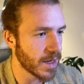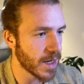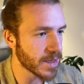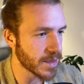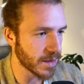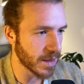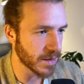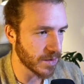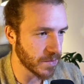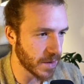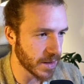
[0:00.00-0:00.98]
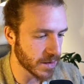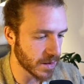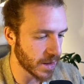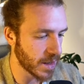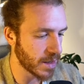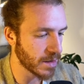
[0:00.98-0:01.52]
I set active ones
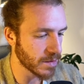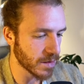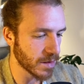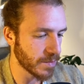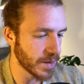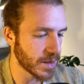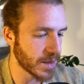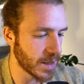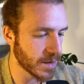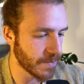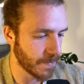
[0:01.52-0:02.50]
again, so that makes sense.